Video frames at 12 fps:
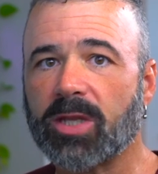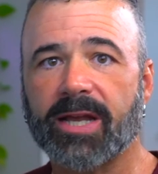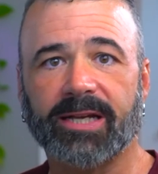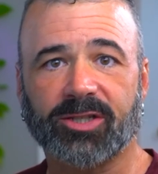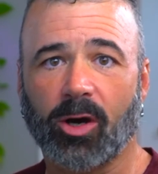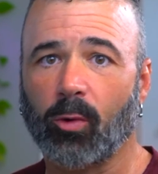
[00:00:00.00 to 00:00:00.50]

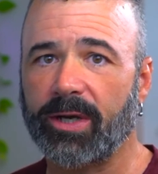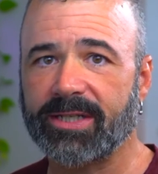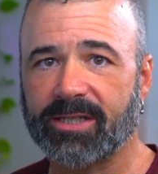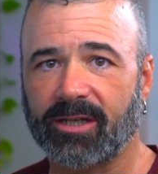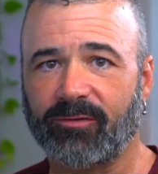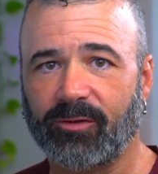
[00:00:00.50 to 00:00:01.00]
As
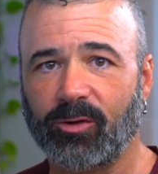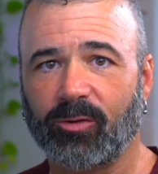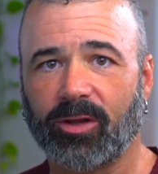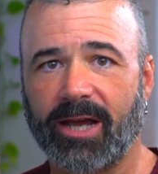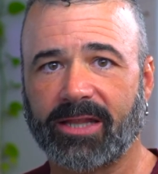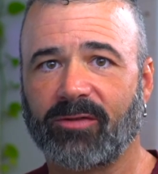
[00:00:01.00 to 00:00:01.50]
always, if you
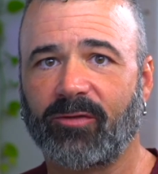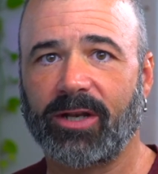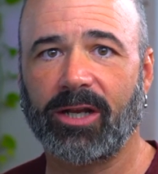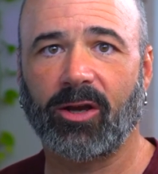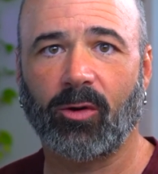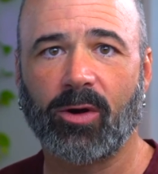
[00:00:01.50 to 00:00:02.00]
like the
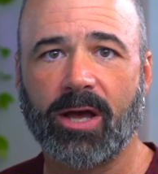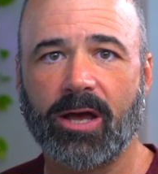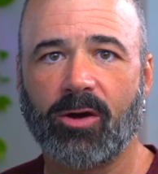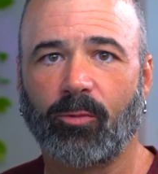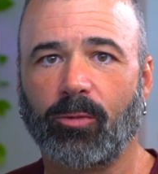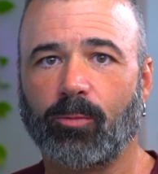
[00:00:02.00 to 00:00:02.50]
video,
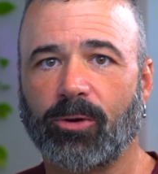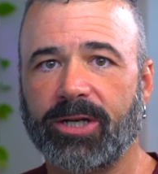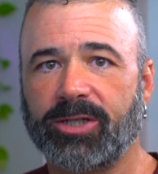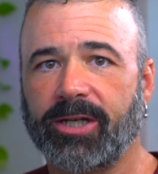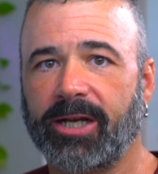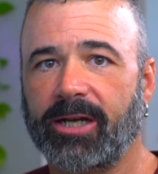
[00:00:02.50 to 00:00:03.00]

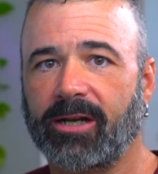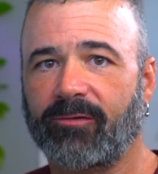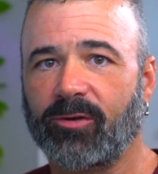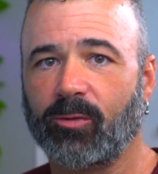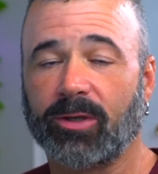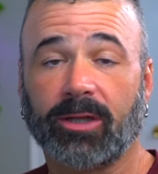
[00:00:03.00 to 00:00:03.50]
appreciate it
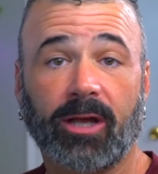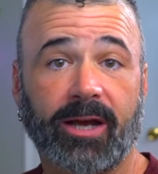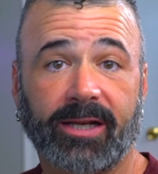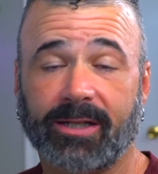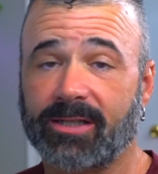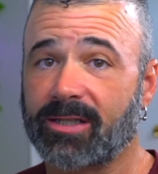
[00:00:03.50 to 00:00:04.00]
if you would
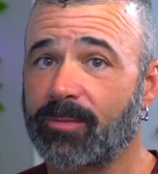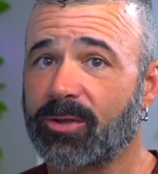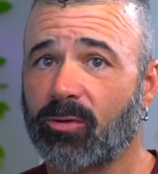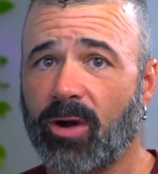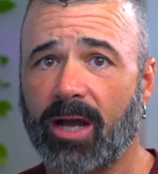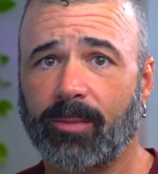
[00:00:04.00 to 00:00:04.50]
like and
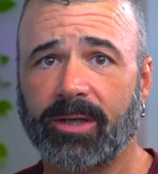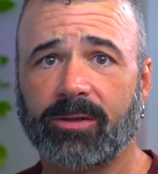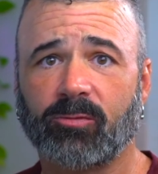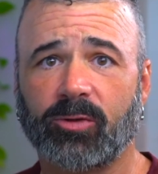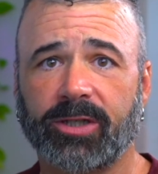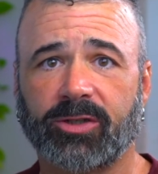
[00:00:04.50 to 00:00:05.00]
subscribe it.
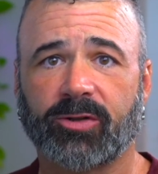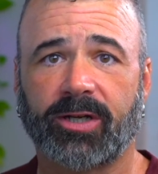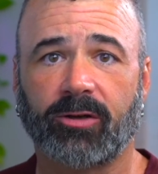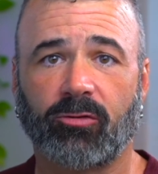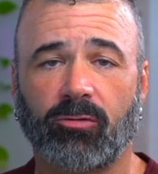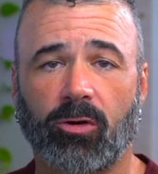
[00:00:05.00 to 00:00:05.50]
Really trying
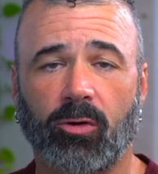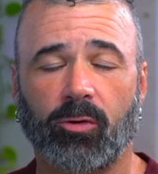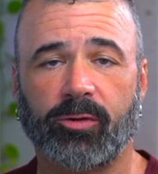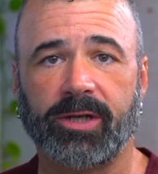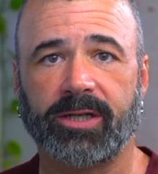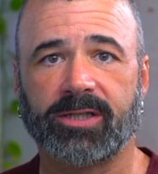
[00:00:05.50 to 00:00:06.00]
to grow
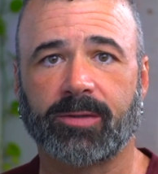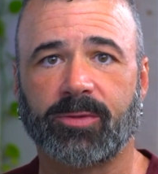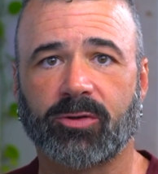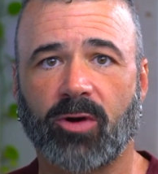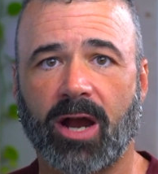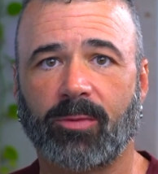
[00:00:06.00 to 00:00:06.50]
the
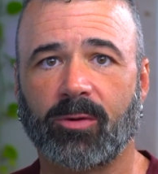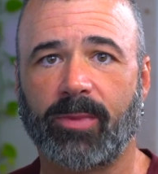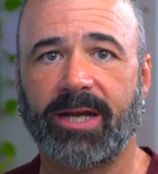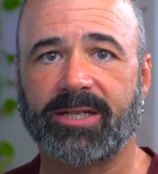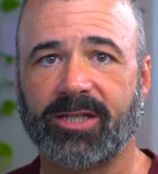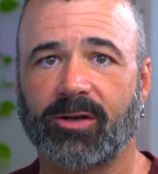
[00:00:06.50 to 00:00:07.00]
subscriber
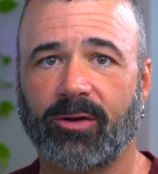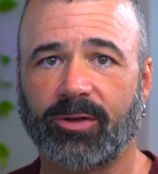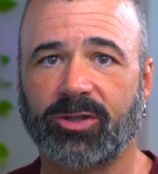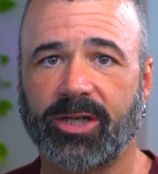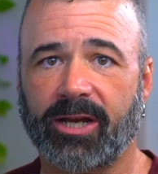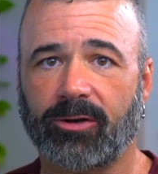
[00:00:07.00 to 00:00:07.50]
base here on the
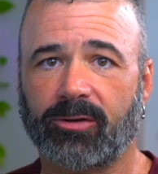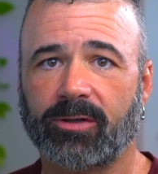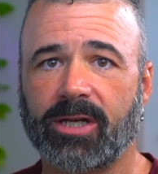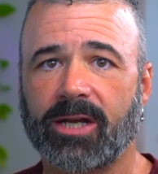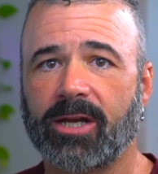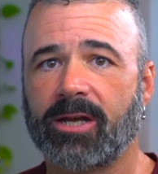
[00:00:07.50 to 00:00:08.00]
channel.
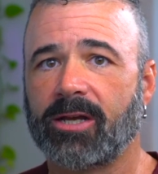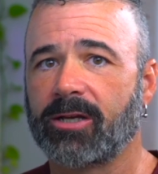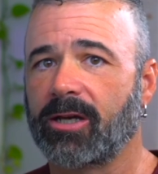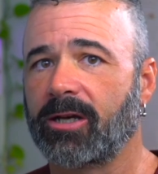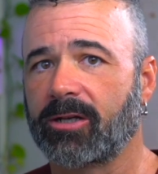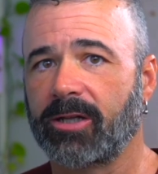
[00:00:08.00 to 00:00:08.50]

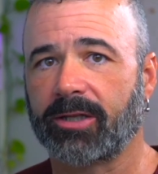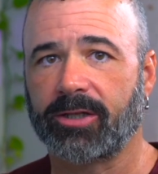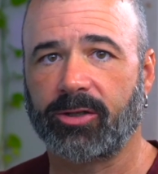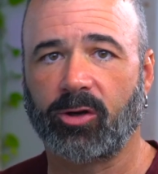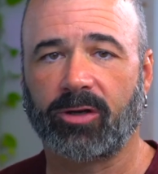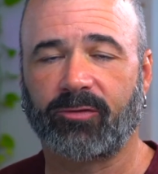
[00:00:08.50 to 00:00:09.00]
Click the
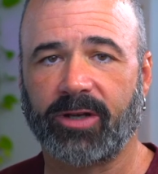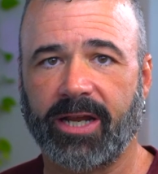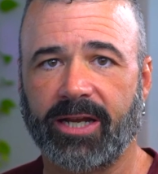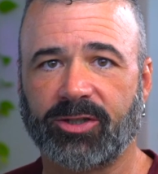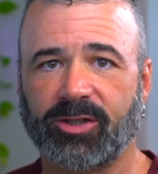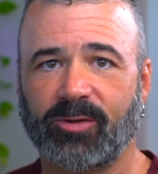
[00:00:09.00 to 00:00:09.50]

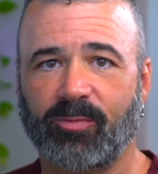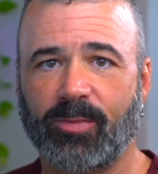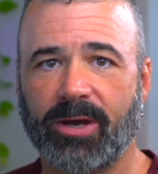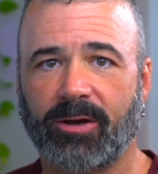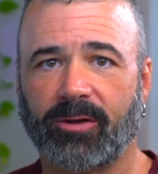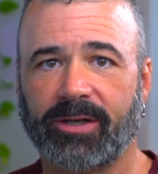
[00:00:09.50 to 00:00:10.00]
notification and
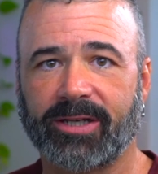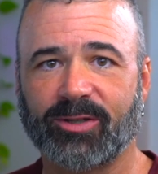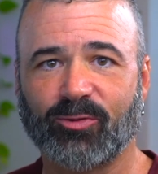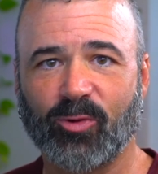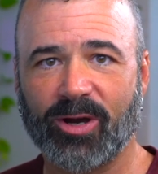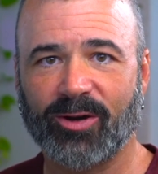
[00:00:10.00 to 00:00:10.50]
bell
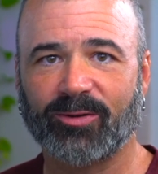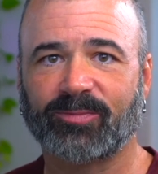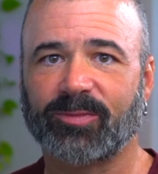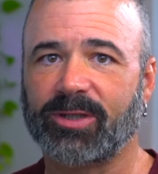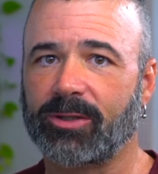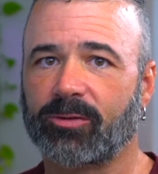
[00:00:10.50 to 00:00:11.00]
as well,
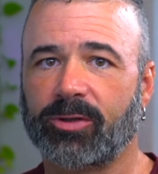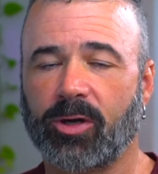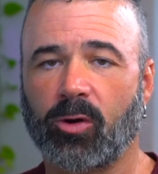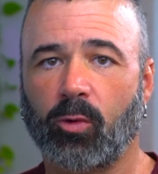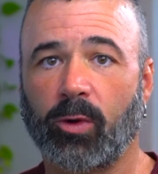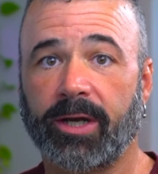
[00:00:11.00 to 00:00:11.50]
and you'll
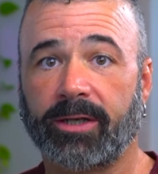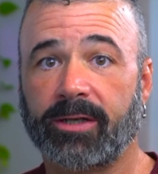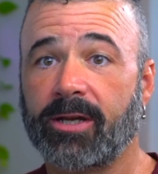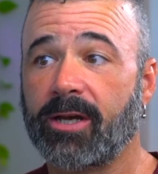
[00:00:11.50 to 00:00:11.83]
know when